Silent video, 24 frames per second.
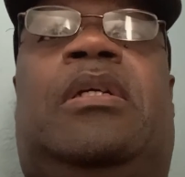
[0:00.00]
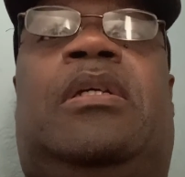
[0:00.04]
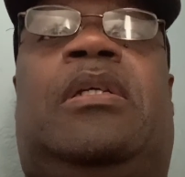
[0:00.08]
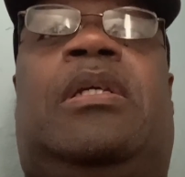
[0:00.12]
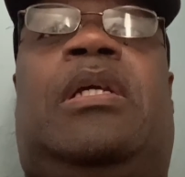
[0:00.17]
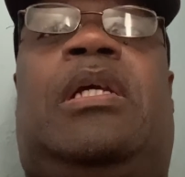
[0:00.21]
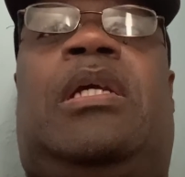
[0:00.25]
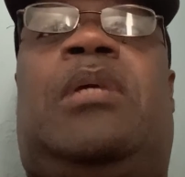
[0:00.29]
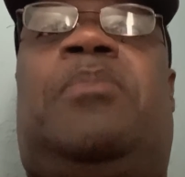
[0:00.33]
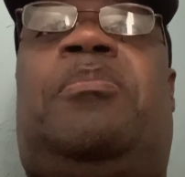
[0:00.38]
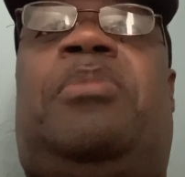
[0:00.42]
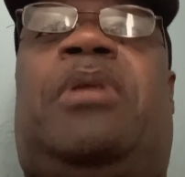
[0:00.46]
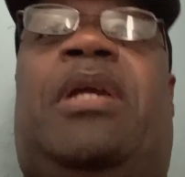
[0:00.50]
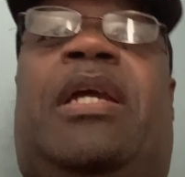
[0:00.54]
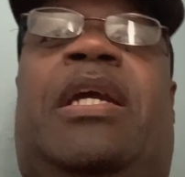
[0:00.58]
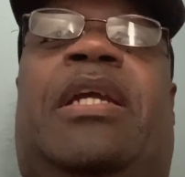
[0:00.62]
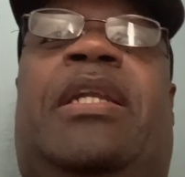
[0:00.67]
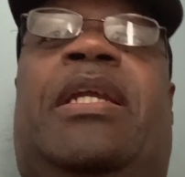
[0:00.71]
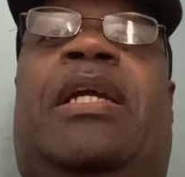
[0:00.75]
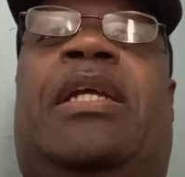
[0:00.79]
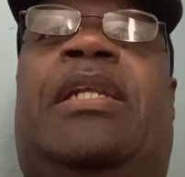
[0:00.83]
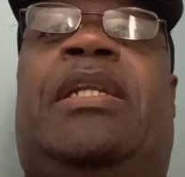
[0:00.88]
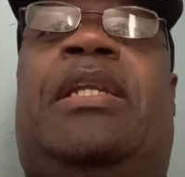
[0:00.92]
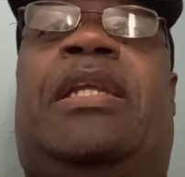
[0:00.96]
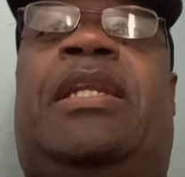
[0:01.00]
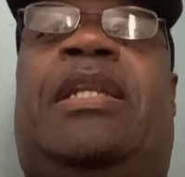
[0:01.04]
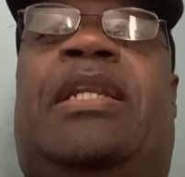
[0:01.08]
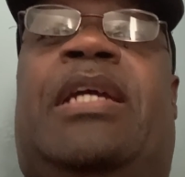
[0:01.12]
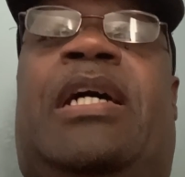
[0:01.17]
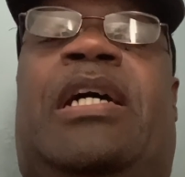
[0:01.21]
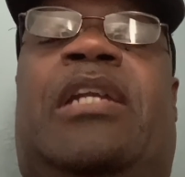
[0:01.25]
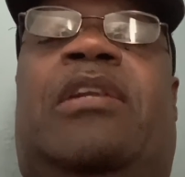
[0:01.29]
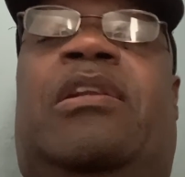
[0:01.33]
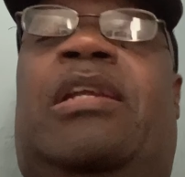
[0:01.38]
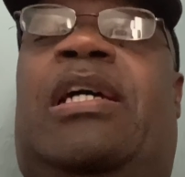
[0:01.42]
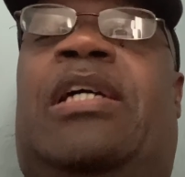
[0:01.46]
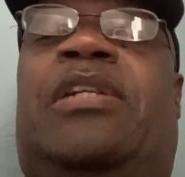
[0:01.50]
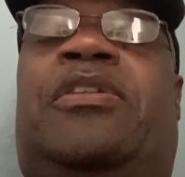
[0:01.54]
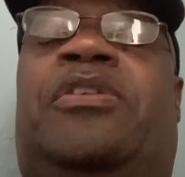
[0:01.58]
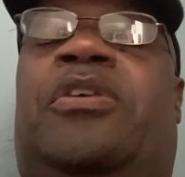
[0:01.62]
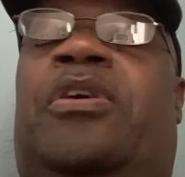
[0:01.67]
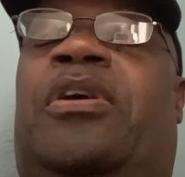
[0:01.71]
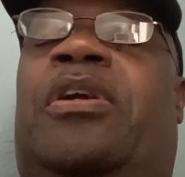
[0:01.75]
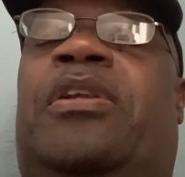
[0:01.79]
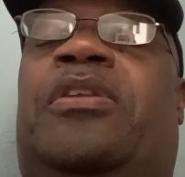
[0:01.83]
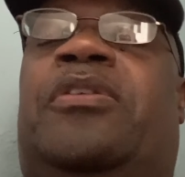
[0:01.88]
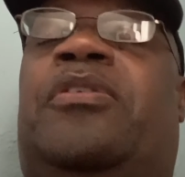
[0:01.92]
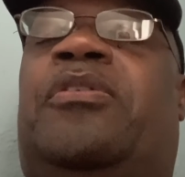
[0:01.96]
Okay, plan A did not, and I
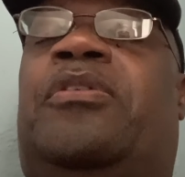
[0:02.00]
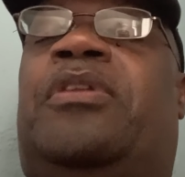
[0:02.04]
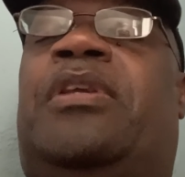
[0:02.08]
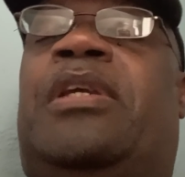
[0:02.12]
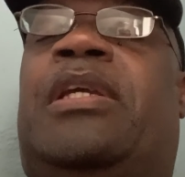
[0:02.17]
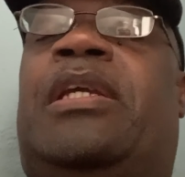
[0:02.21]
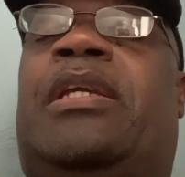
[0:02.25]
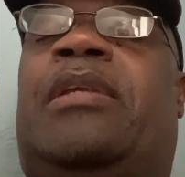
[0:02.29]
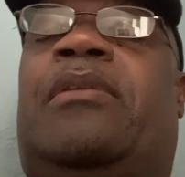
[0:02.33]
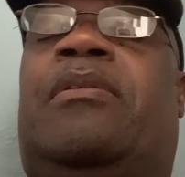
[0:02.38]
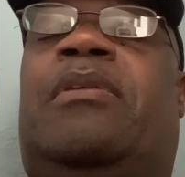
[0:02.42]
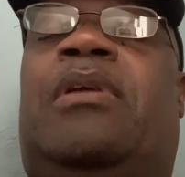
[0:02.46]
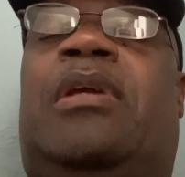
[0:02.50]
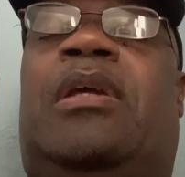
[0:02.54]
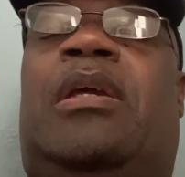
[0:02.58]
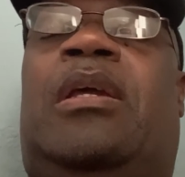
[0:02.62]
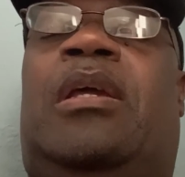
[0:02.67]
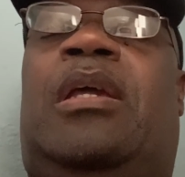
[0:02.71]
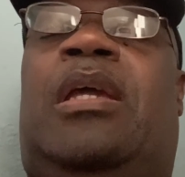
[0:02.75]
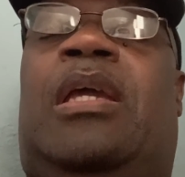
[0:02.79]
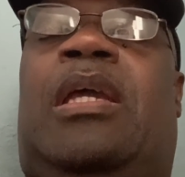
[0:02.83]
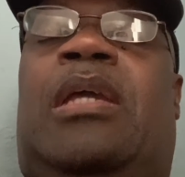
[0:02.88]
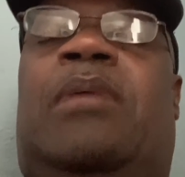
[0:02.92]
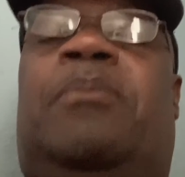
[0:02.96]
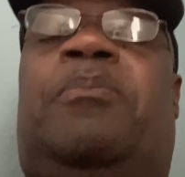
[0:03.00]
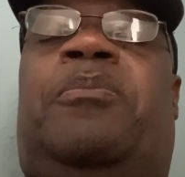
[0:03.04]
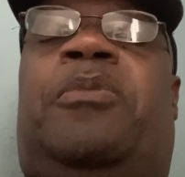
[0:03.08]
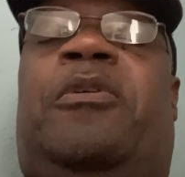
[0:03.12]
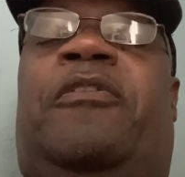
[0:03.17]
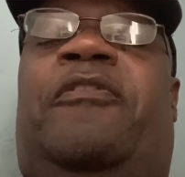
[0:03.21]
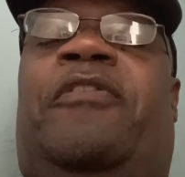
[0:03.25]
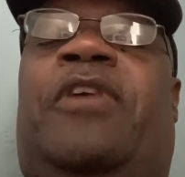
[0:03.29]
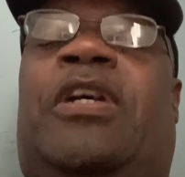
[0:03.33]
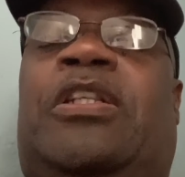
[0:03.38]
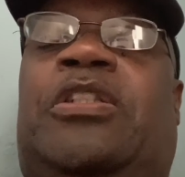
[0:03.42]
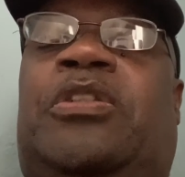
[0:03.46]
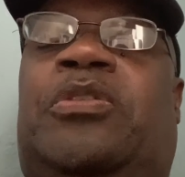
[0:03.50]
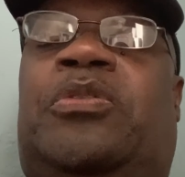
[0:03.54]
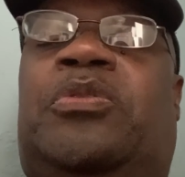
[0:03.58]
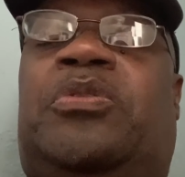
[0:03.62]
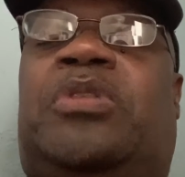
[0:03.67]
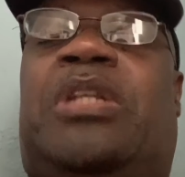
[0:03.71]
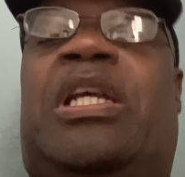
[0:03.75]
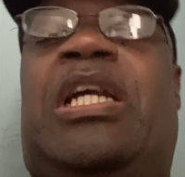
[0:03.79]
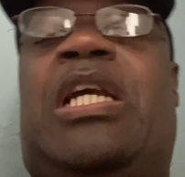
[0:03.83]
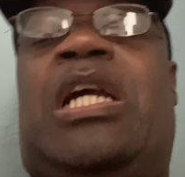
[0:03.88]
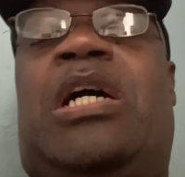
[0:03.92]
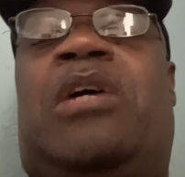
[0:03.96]
took it to the professionals
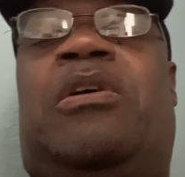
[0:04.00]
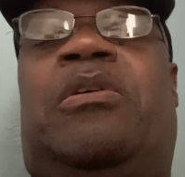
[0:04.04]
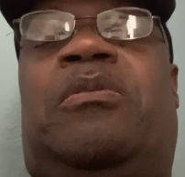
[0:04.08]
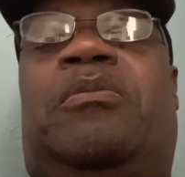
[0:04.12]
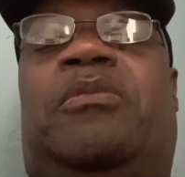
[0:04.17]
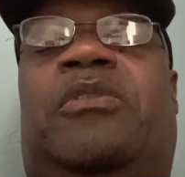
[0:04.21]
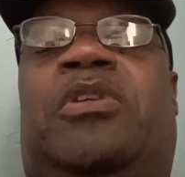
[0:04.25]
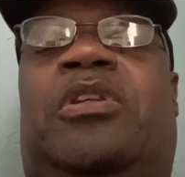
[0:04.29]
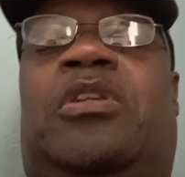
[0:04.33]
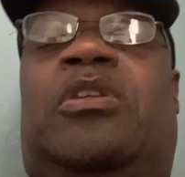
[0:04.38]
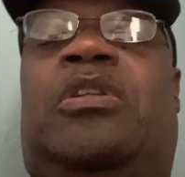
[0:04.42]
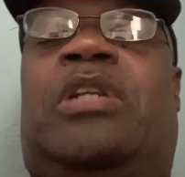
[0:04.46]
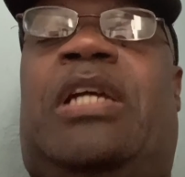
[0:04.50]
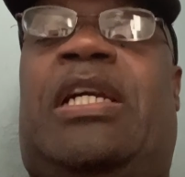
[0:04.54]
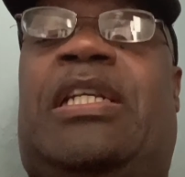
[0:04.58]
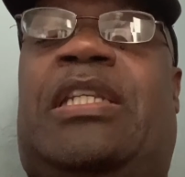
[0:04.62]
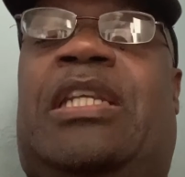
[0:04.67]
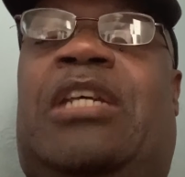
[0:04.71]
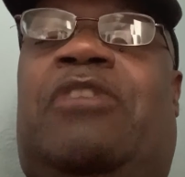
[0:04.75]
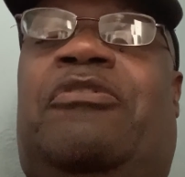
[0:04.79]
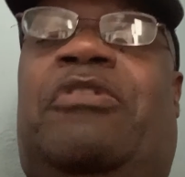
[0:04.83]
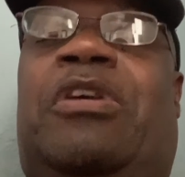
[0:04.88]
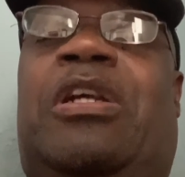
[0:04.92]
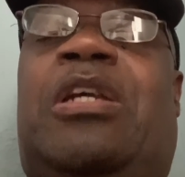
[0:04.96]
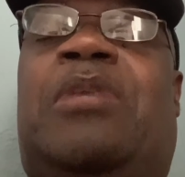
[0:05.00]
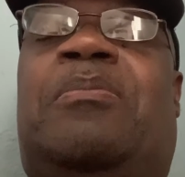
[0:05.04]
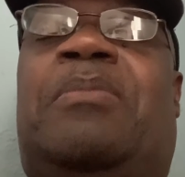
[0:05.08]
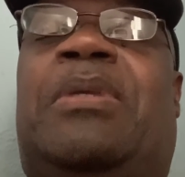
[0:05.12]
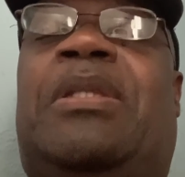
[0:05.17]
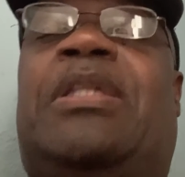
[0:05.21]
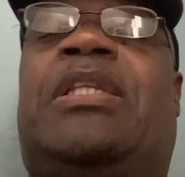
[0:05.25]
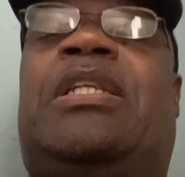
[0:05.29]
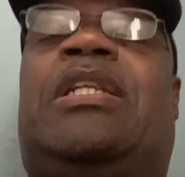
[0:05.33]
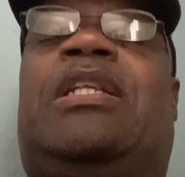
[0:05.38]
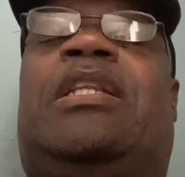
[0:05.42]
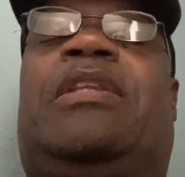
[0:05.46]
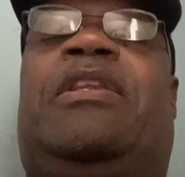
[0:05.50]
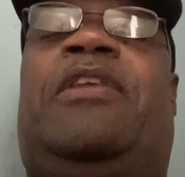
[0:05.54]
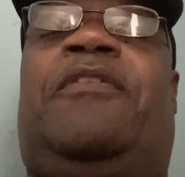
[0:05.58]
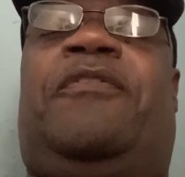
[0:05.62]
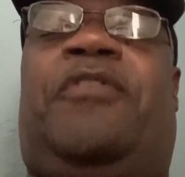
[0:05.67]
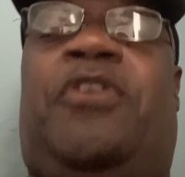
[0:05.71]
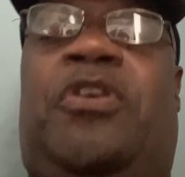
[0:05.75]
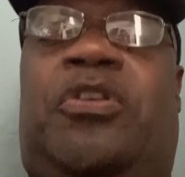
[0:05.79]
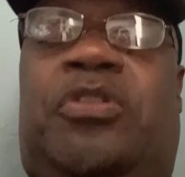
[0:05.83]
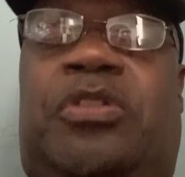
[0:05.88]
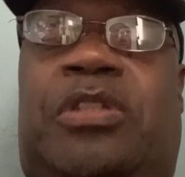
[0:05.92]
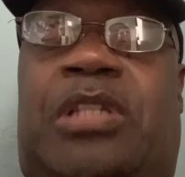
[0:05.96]
like they recommended it the
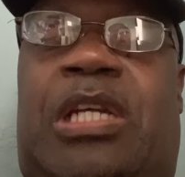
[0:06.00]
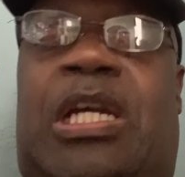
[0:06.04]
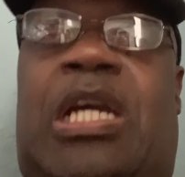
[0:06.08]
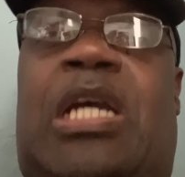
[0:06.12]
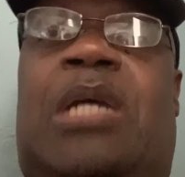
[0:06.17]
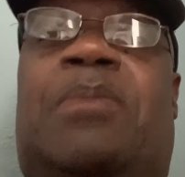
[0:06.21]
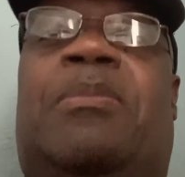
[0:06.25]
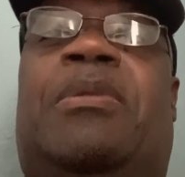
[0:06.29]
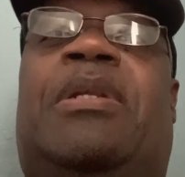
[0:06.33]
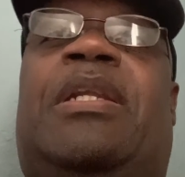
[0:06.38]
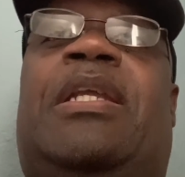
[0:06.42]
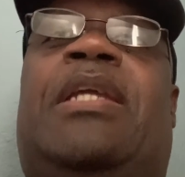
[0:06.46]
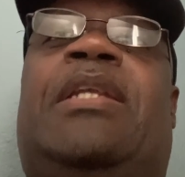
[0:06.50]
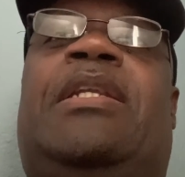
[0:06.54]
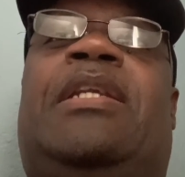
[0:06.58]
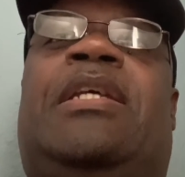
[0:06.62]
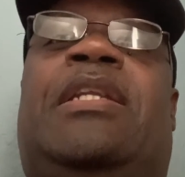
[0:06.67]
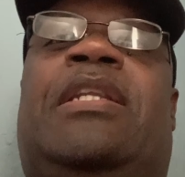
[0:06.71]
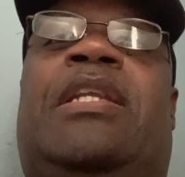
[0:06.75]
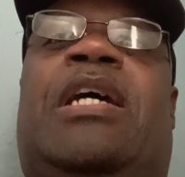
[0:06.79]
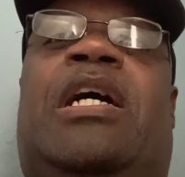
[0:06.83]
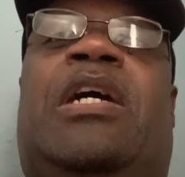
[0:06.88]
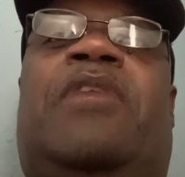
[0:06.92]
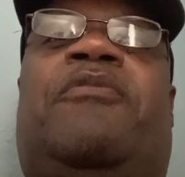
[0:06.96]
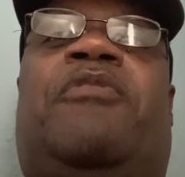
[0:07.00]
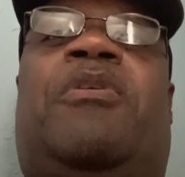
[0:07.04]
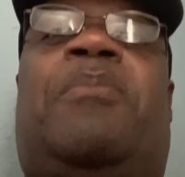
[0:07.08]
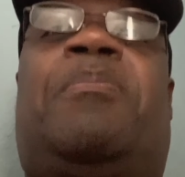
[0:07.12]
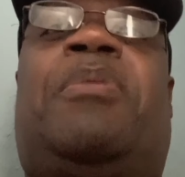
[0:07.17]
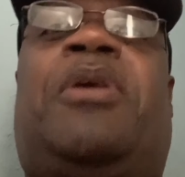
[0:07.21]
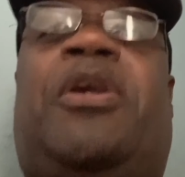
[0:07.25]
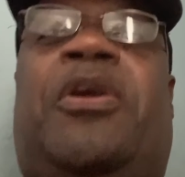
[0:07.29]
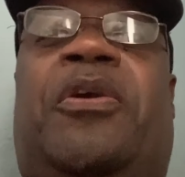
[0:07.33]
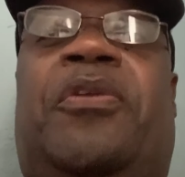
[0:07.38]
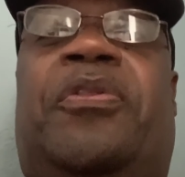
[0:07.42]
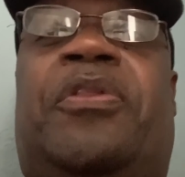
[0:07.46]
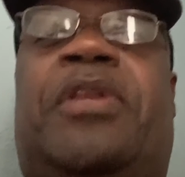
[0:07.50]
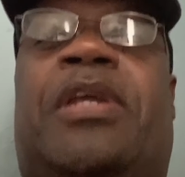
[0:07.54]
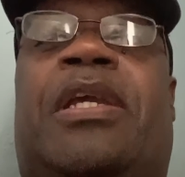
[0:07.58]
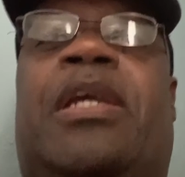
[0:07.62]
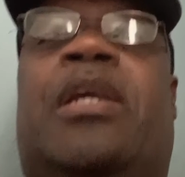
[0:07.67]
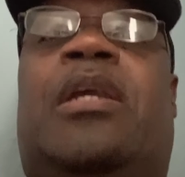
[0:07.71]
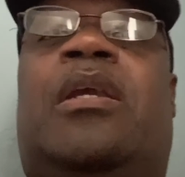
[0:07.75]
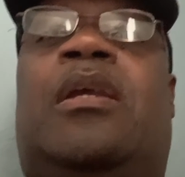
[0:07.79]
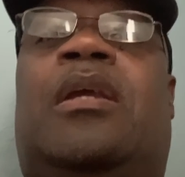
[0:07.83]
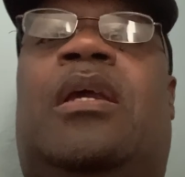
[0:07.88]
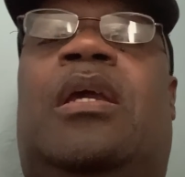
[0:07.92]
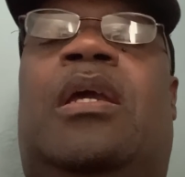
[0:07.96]
first time, and they did not repair a
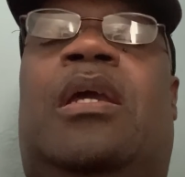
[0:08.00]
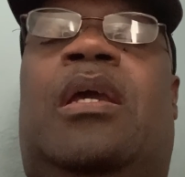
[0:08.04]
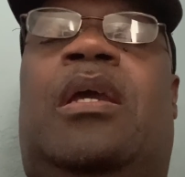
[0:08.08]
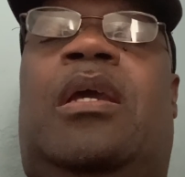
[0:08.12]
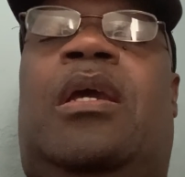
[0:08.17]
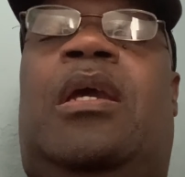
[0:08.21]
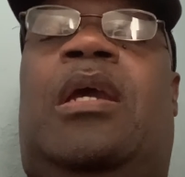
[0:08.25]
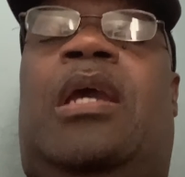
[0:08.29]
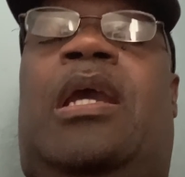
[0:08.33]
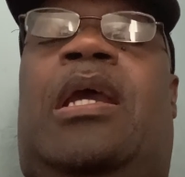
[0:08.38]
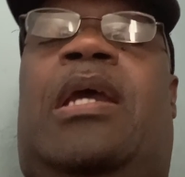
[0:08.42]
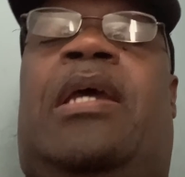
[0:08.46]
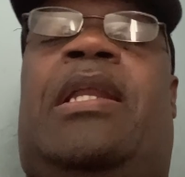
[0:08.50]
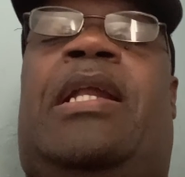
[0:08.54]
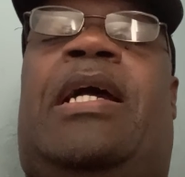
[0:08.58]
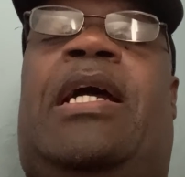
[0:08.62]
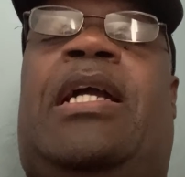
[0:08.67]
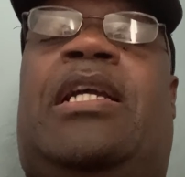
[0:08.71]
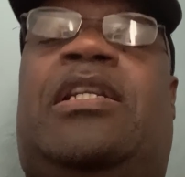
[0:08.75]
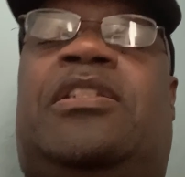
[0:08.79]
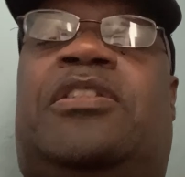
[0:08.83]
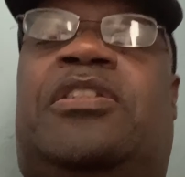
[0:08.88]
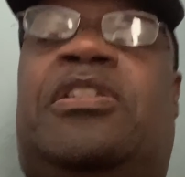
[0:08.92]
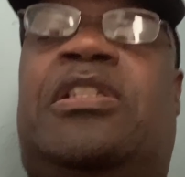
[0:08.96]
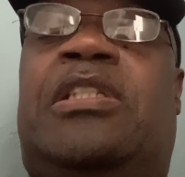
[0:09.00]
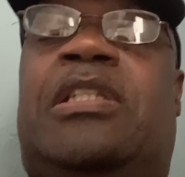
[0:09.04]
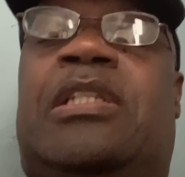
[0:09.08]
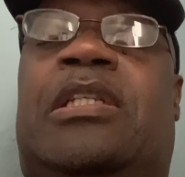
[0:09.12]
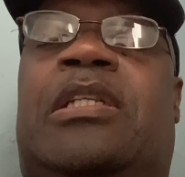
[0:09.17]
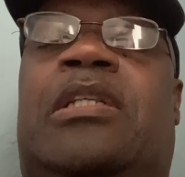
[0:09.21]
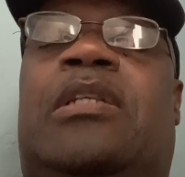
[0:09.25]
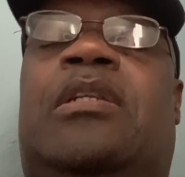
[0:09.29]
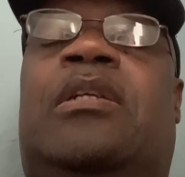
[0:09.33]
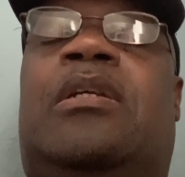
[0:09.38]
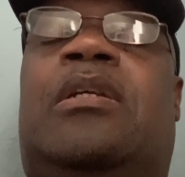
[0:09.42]
thing, and I could see